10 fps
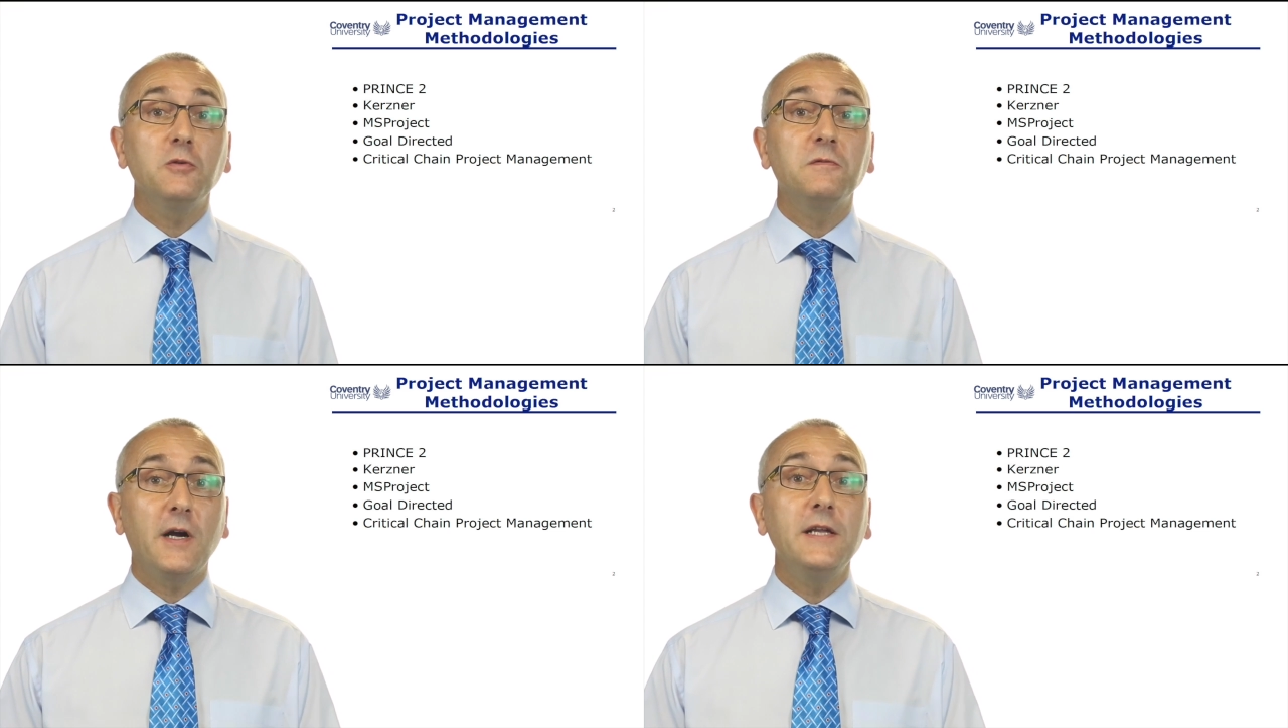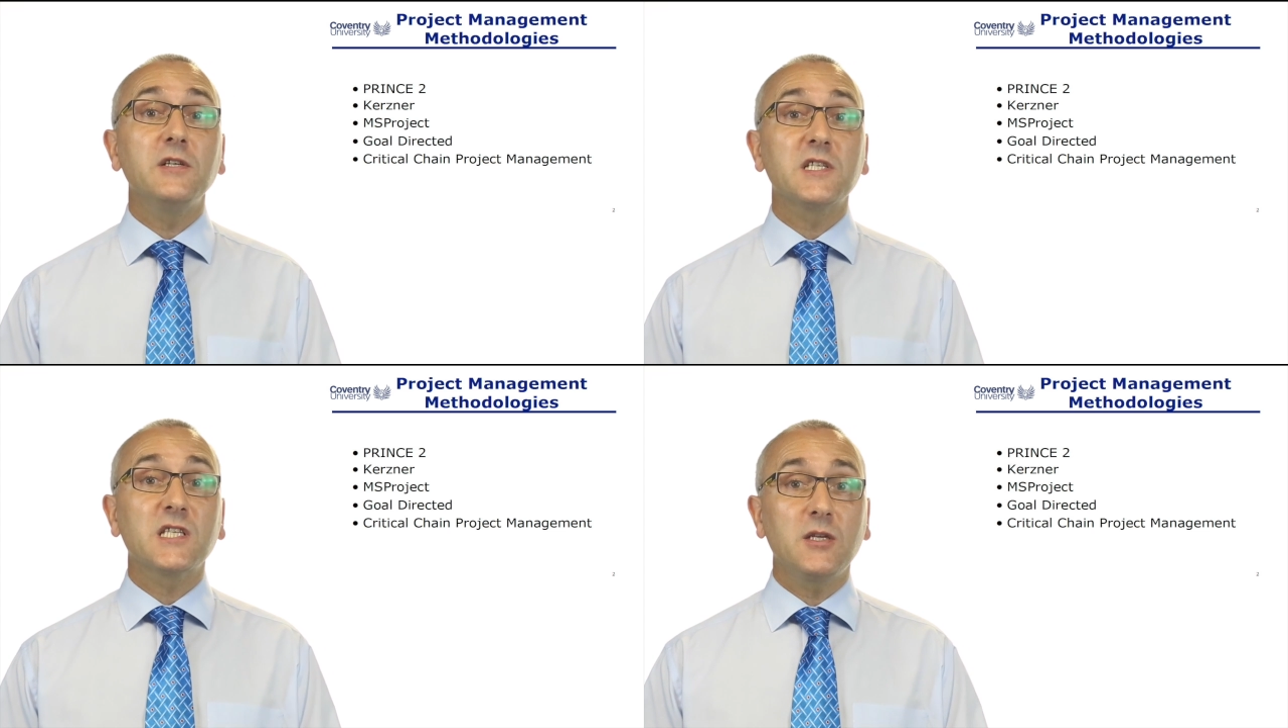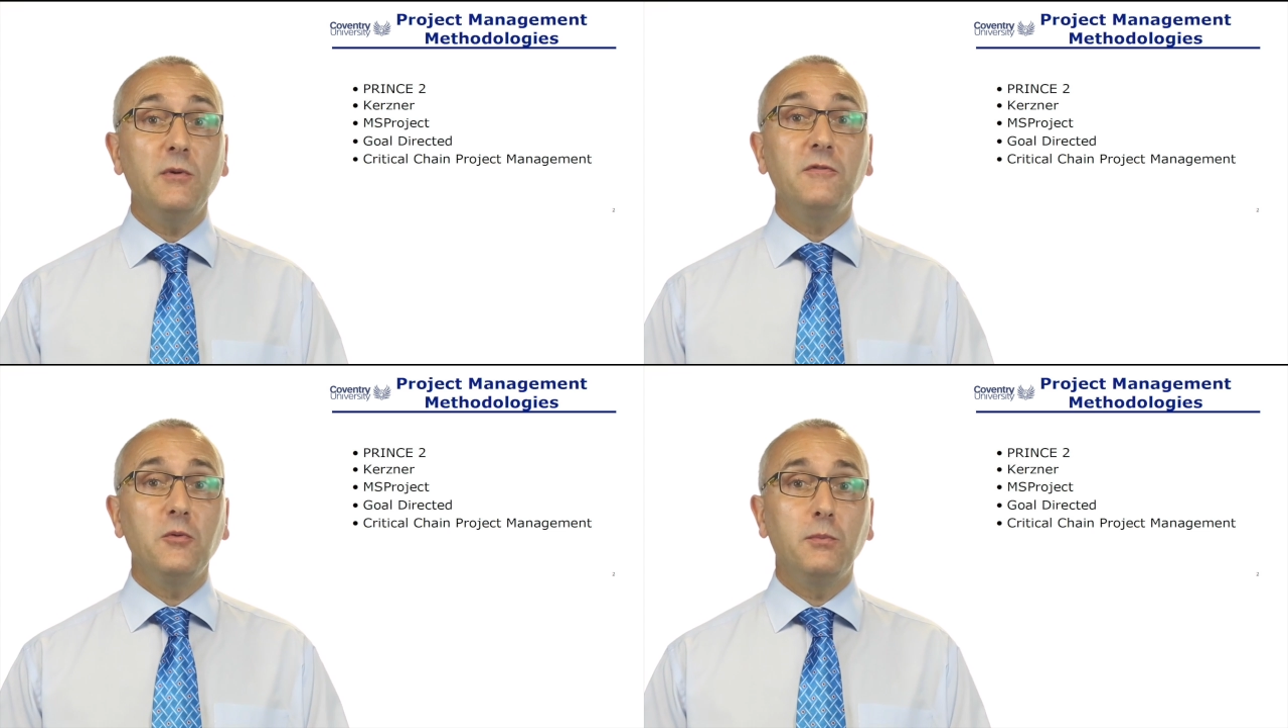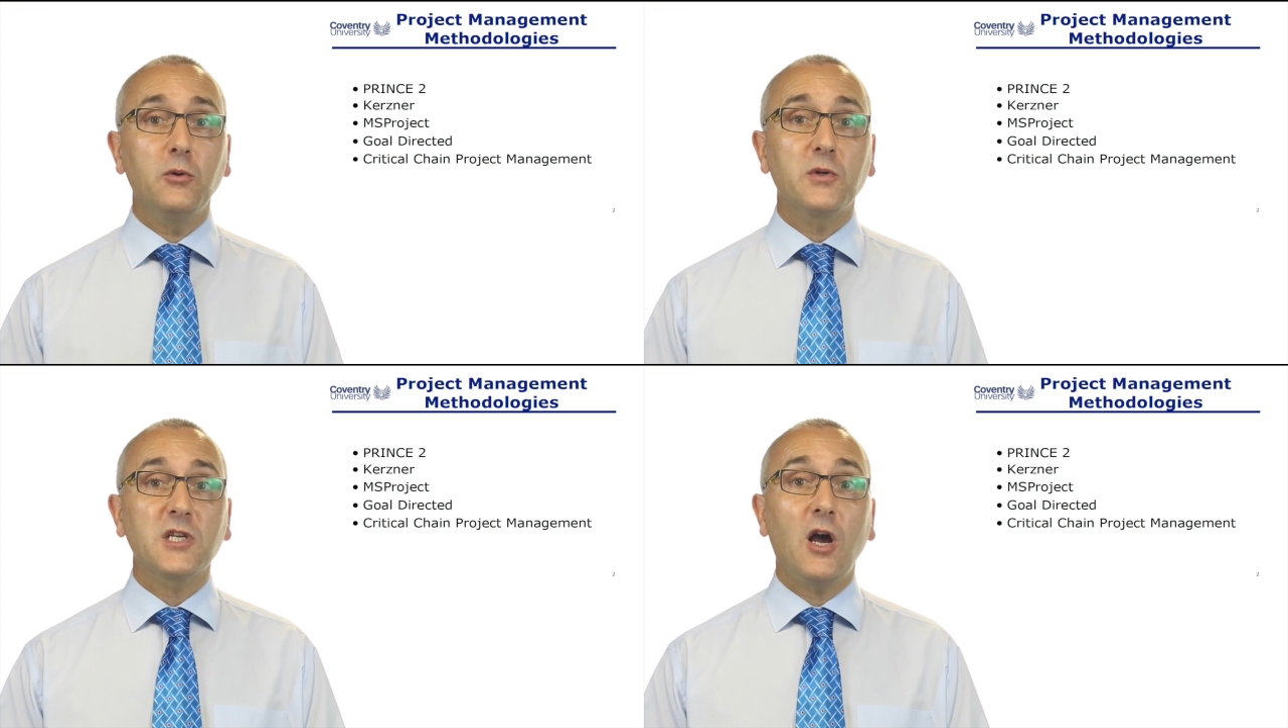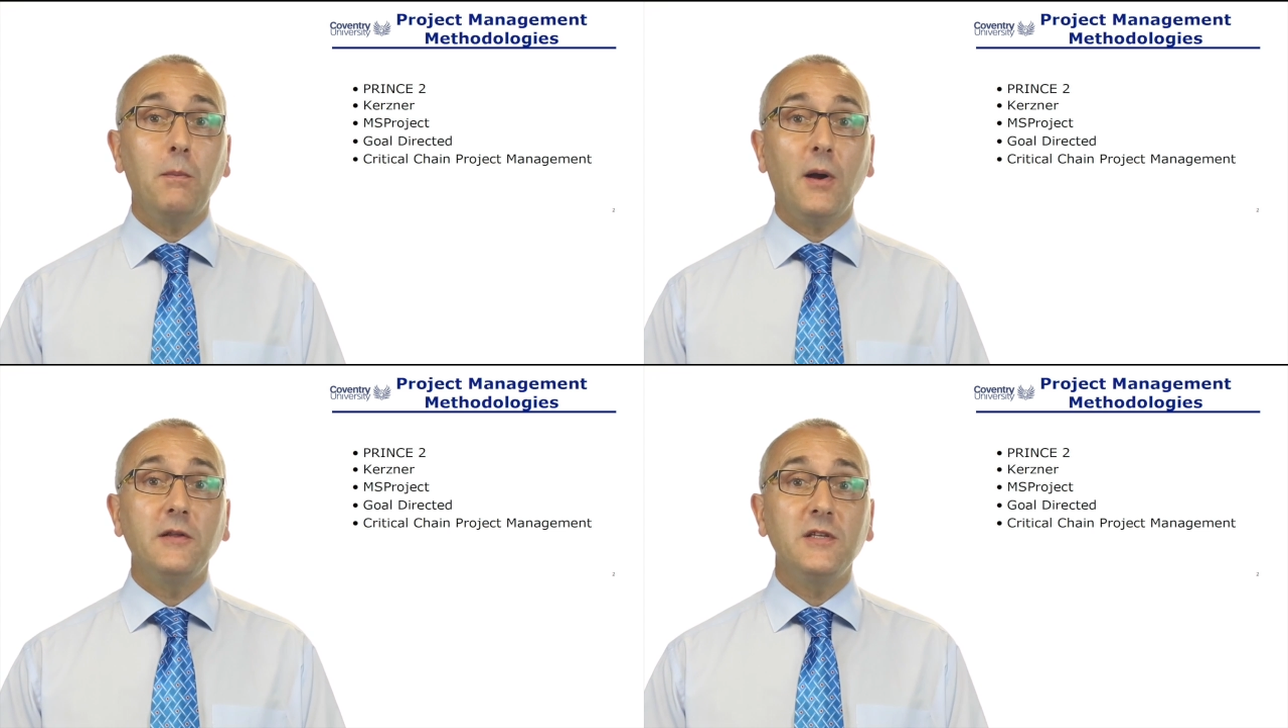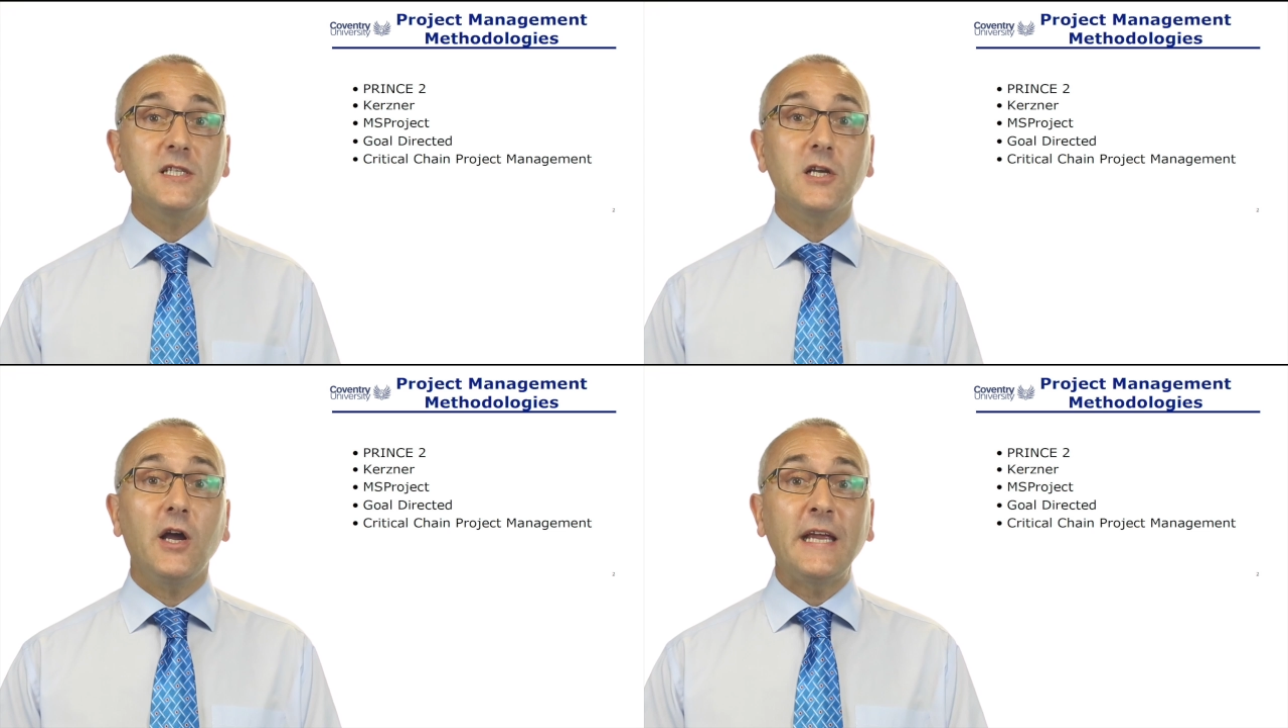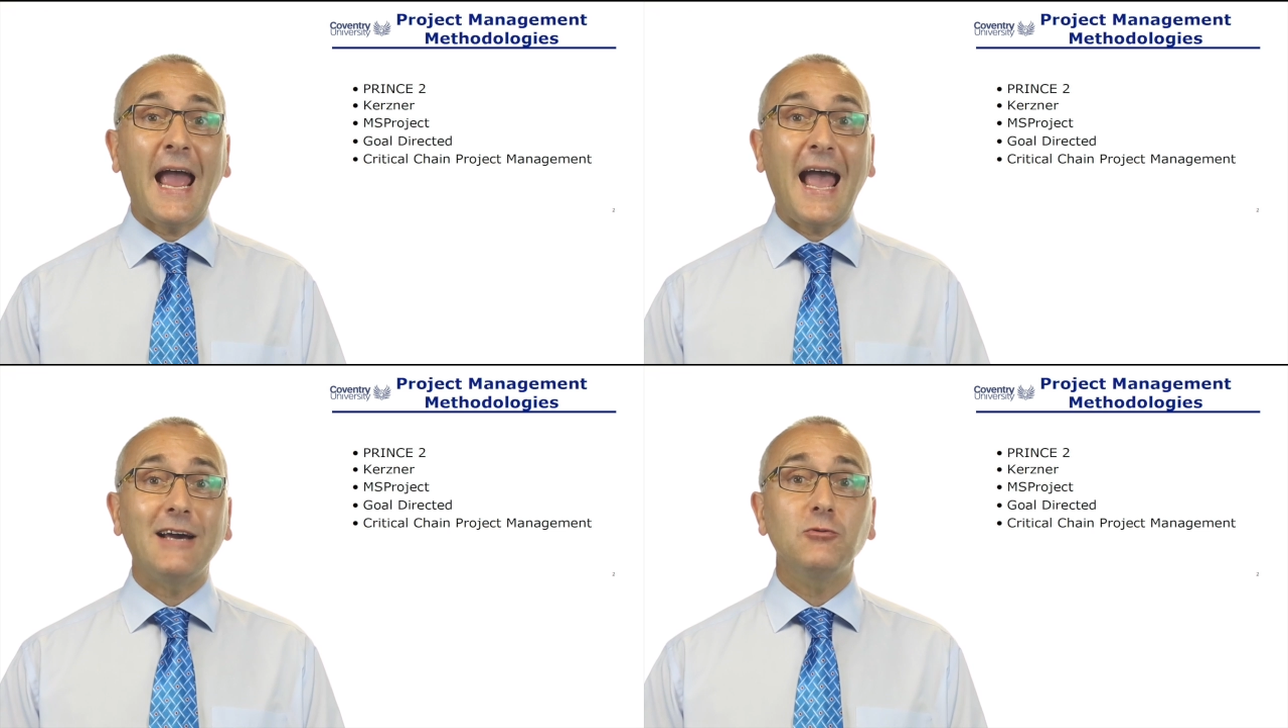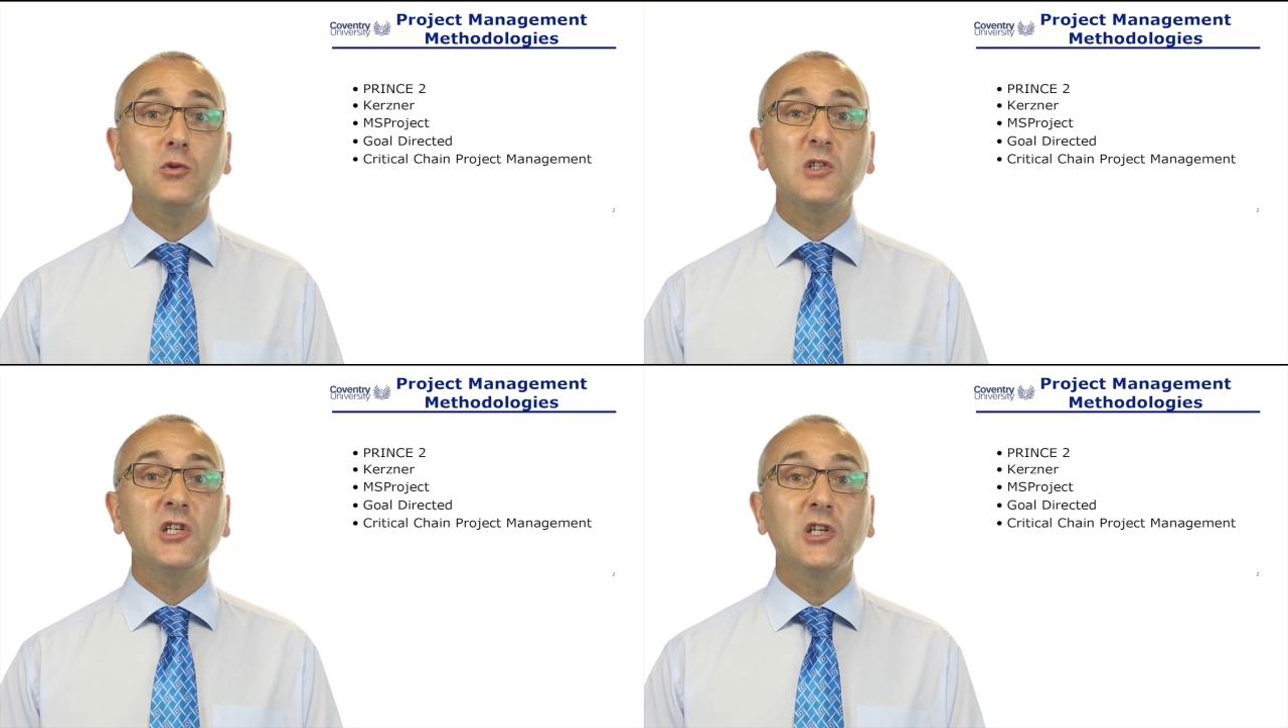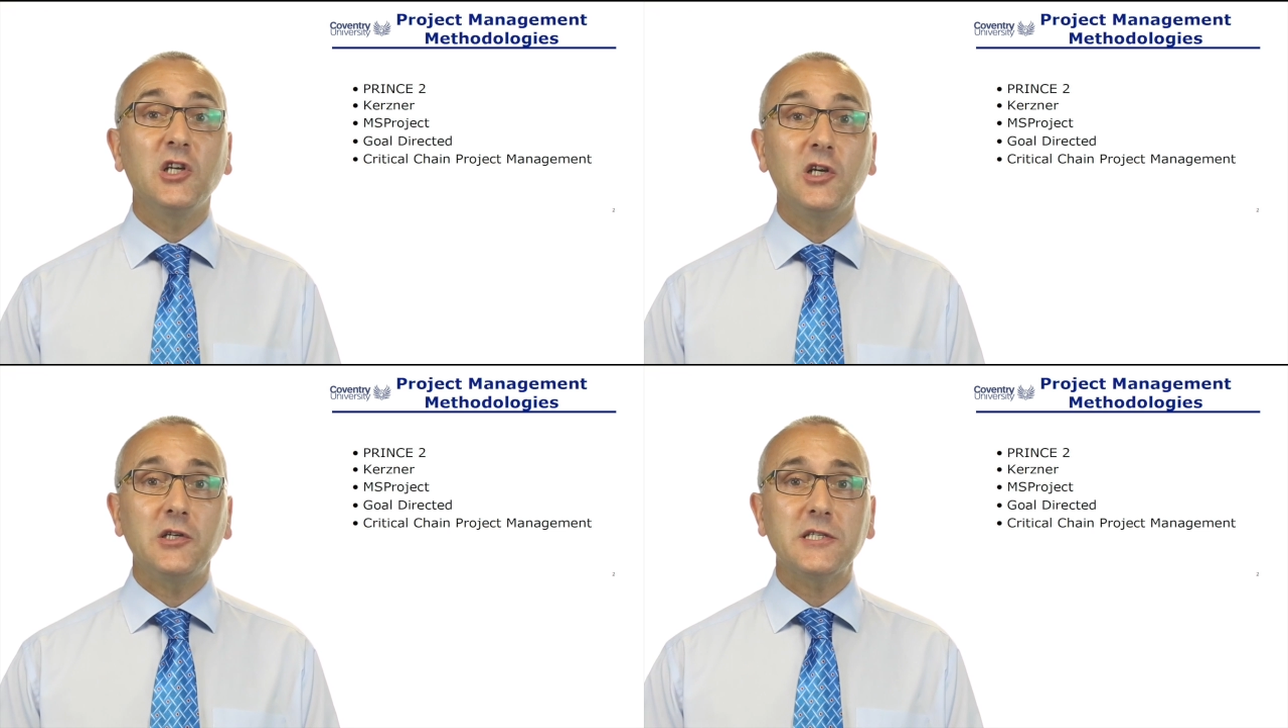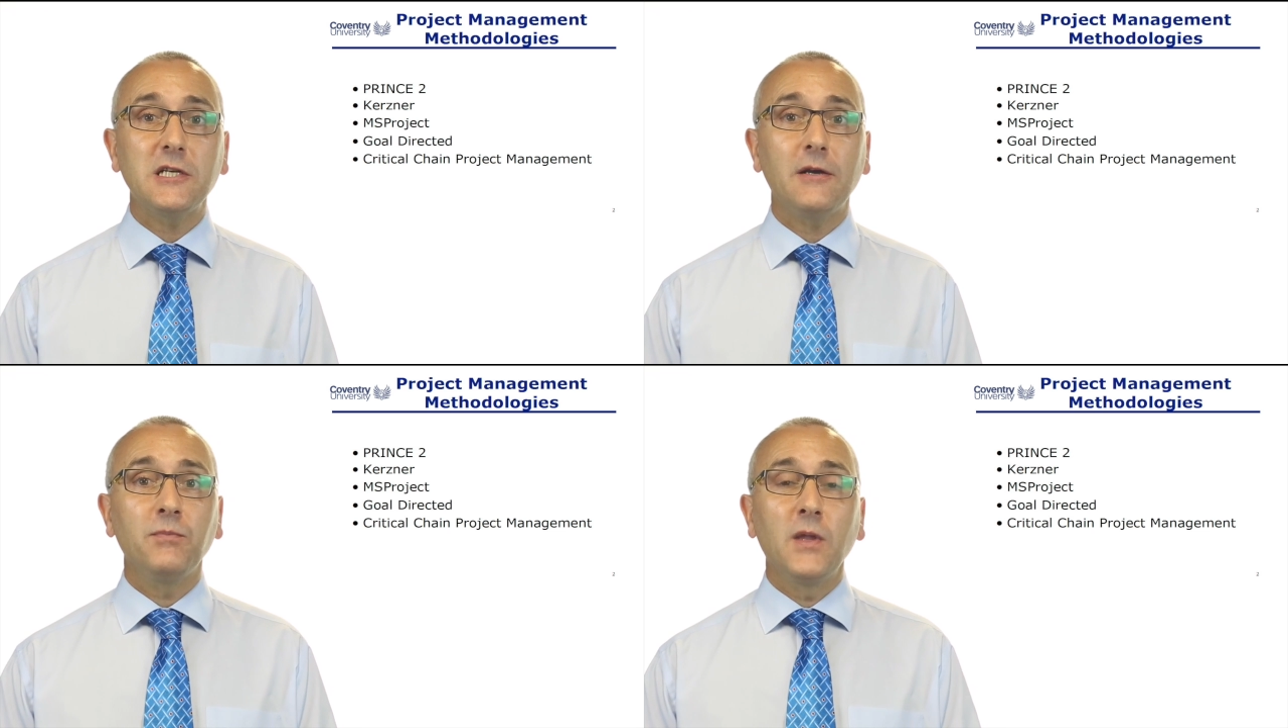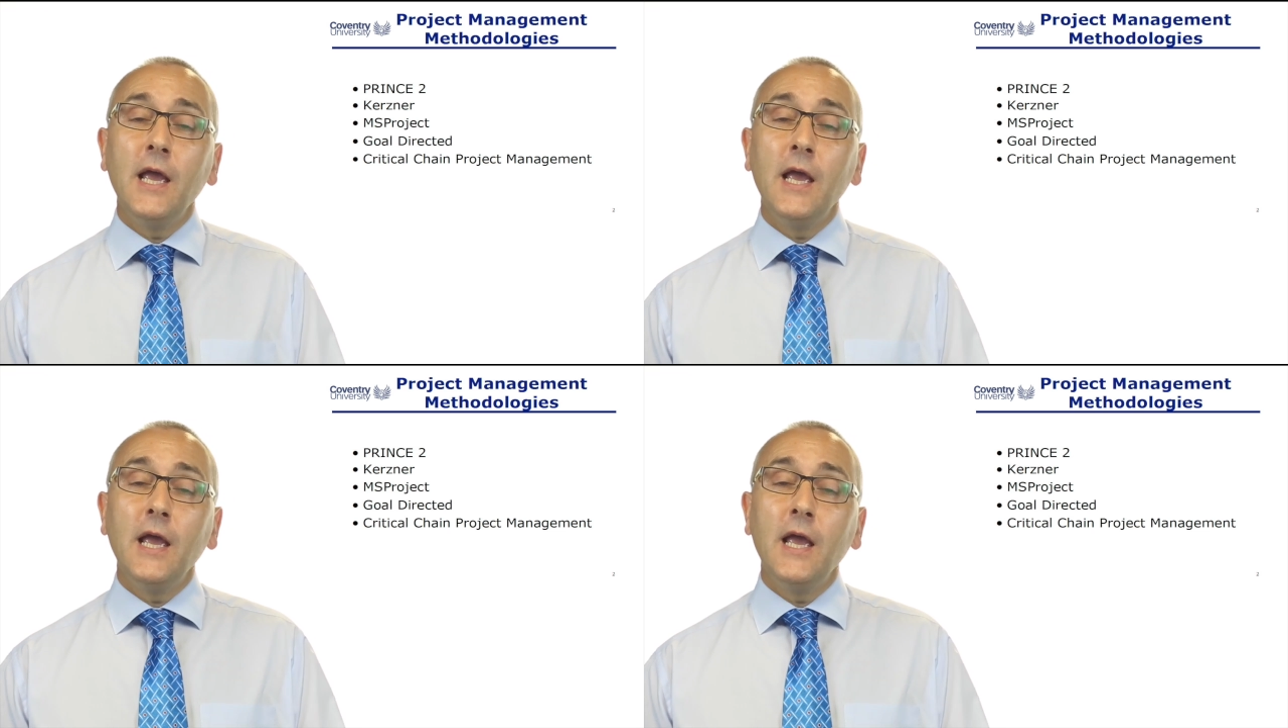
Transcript: you'll find that some of the books are by this guy, Harold Kerzner.